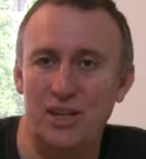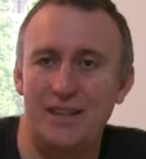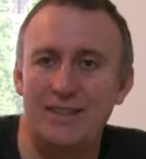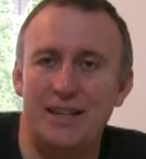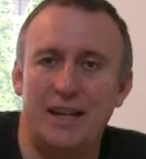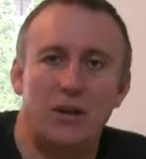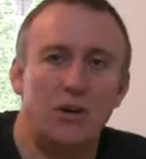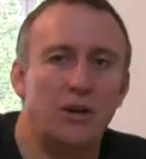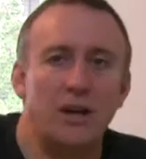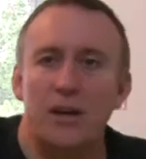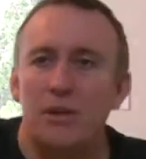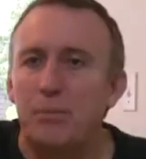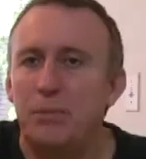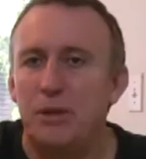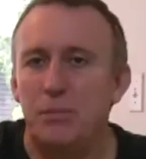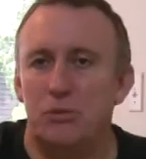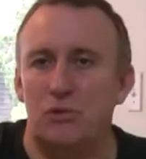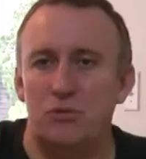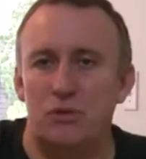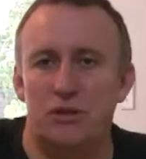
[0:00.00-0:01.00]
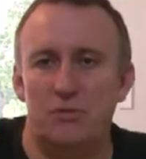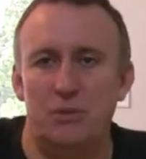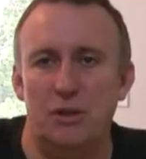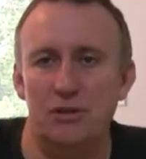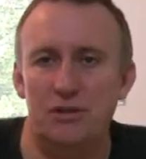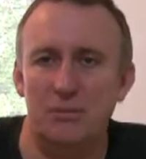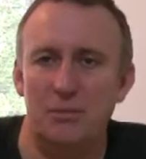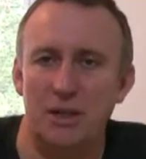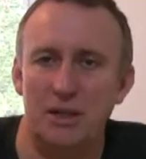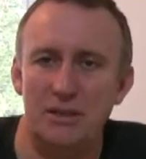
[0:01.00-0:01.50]
They take on other people's
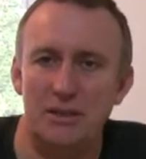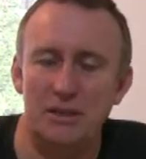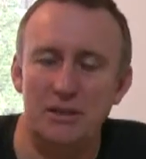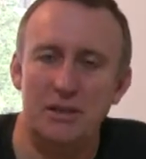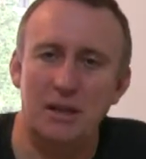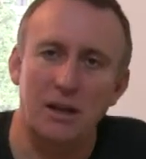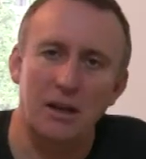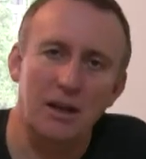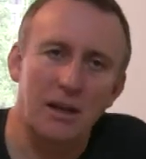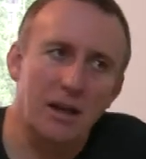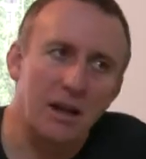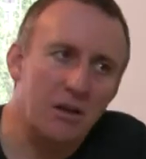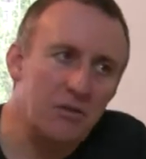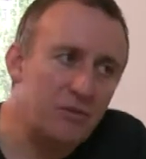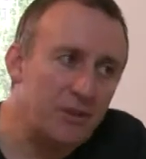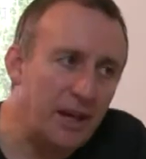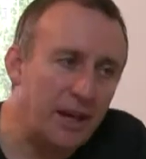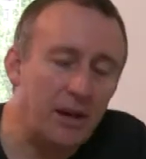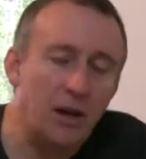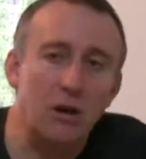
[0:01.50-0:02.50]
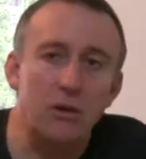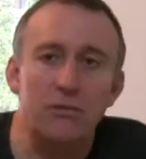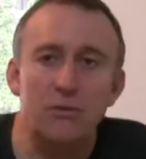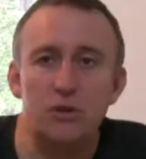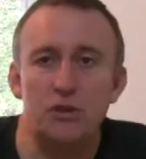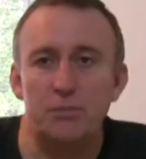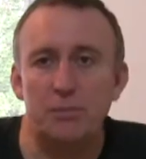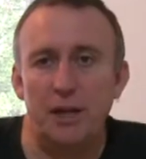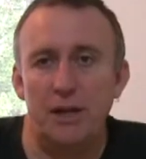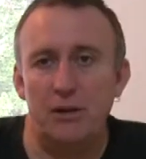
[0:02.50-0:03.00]
responsibilities. They
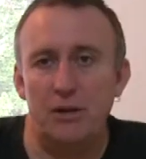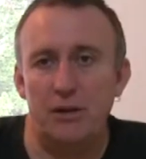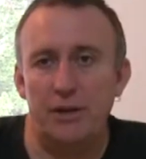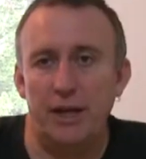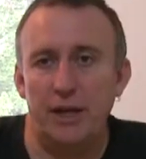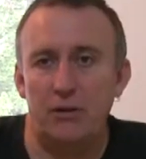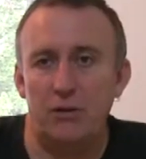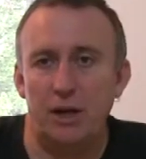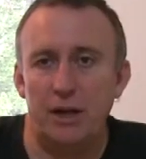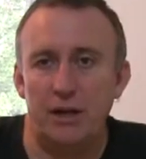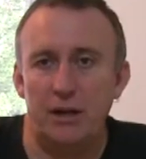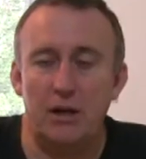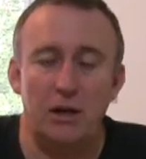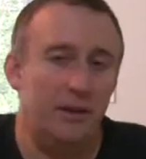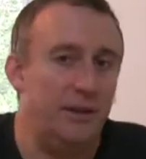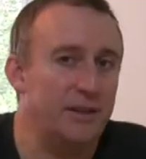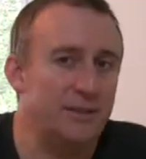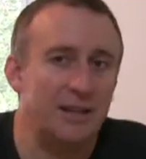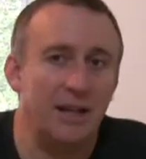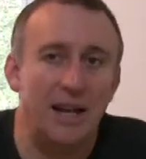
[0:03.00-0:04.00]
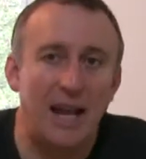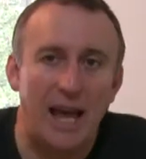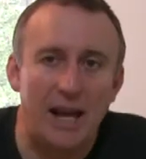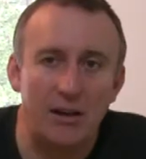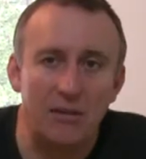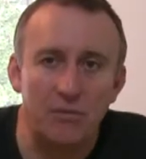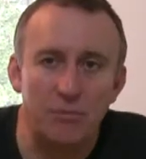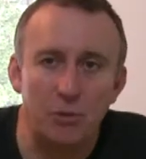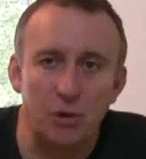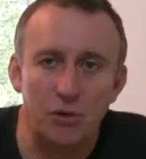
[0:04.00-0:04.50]
overspend on their credit card. There's a lack
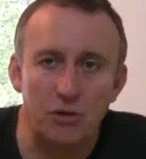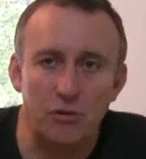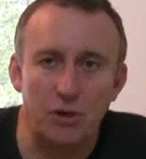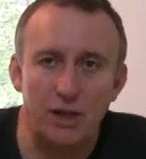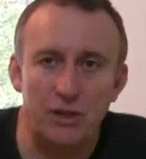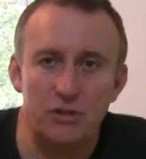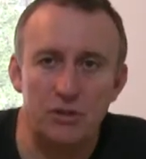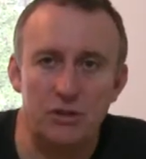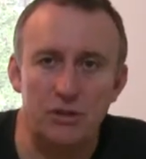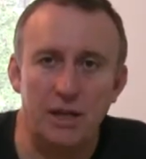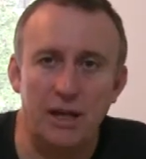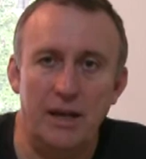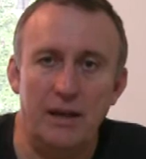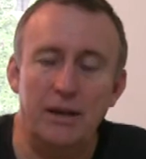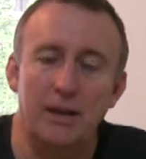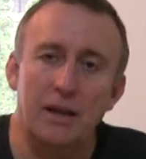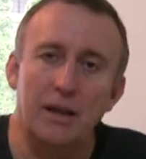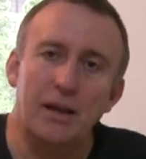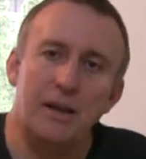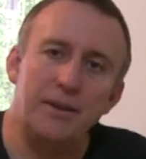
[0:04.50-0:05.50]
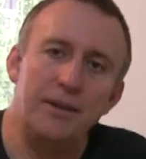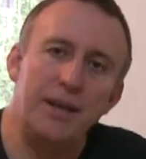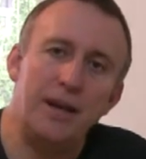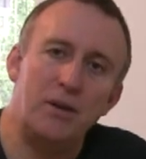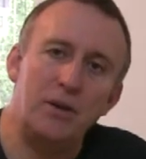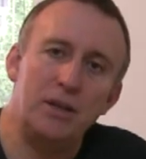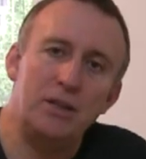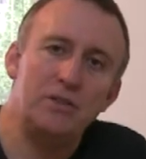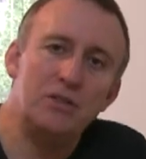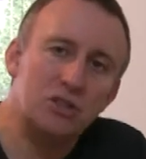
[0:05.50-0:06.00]
of moderation there.
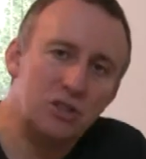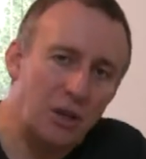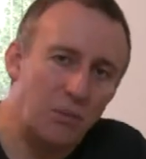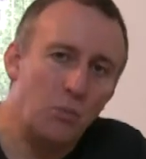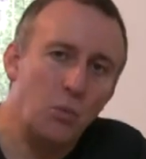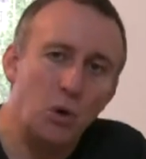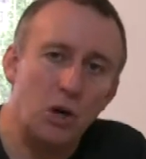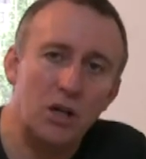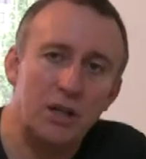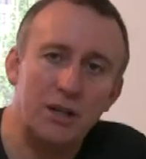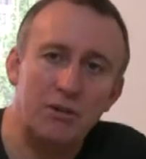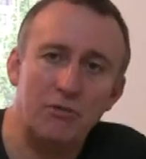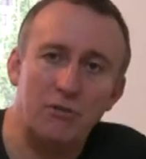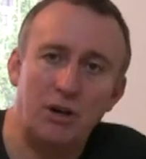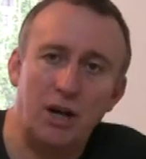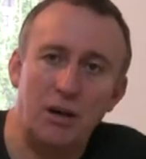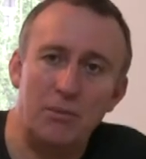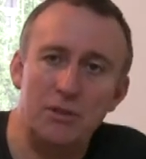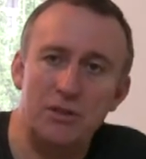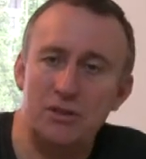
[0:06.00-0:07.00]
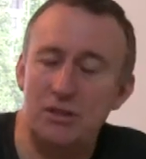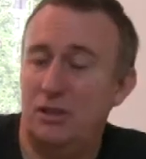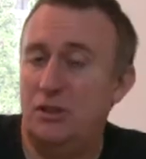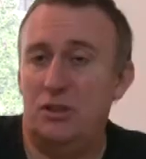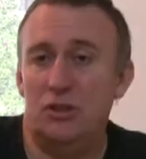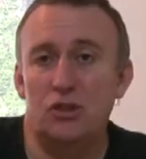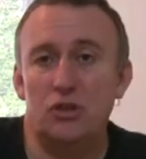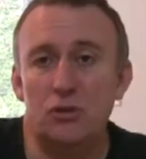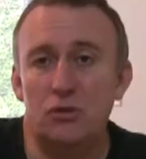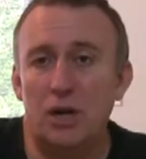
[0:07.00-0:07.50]
Now, in some work environments, this
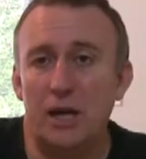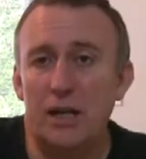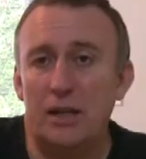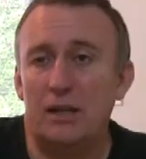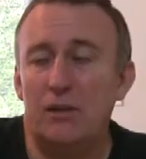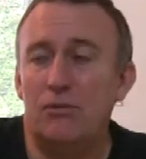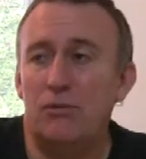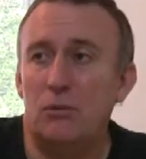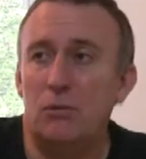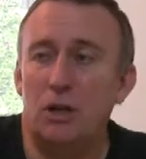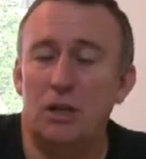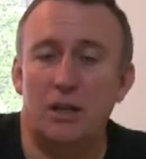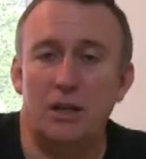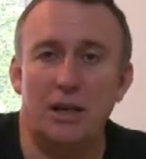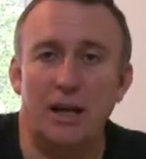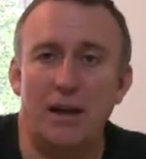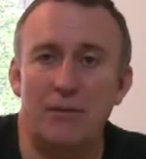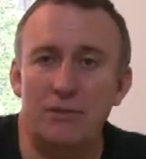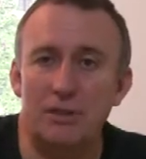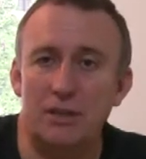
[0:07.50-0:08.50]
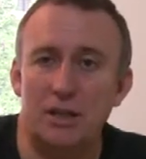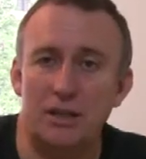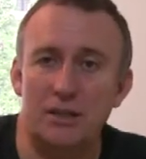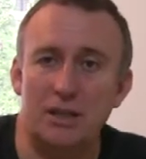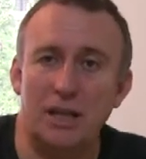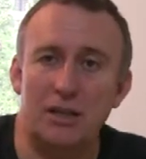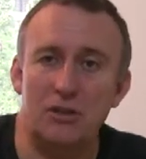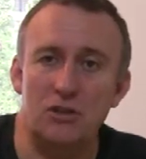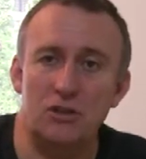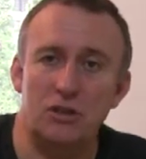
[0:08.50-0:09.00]
is great. If you work in an
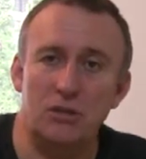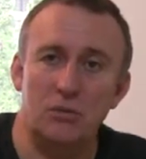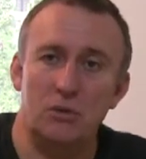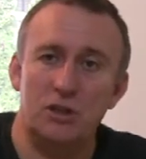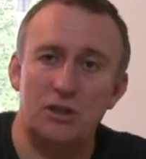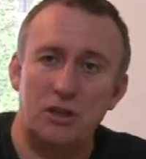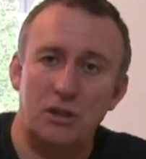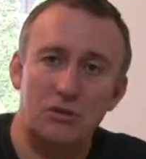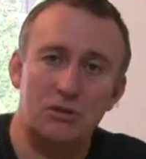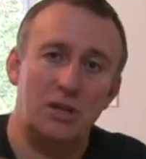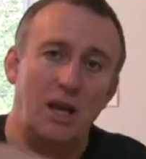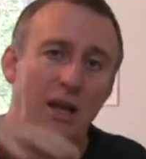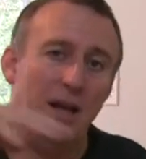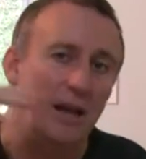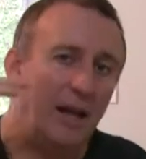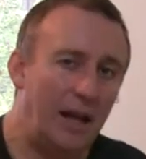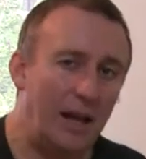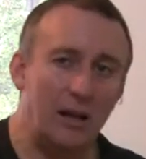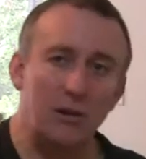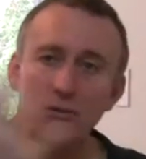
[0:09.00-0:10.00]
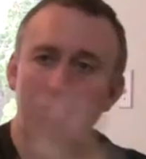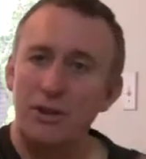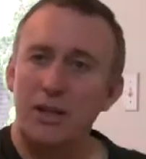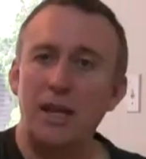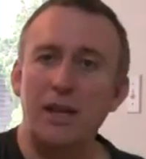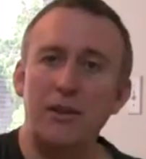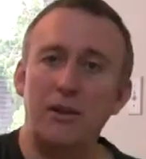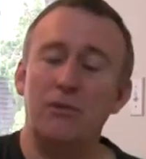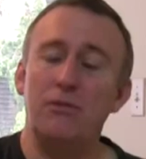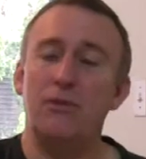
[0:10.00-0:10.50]
advertising agency which goes hell for
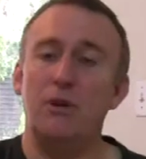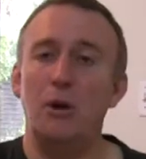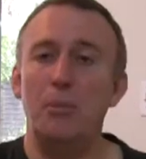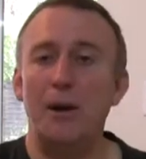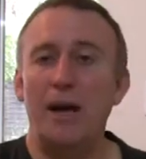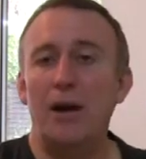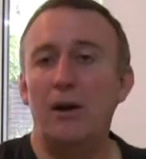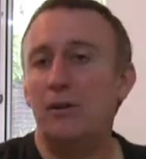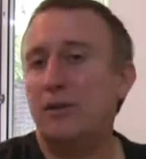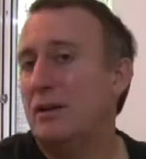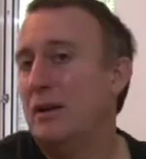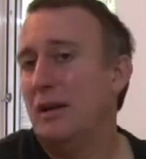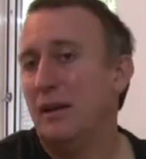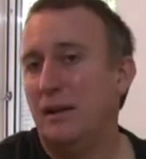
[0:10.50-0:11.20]
leather for about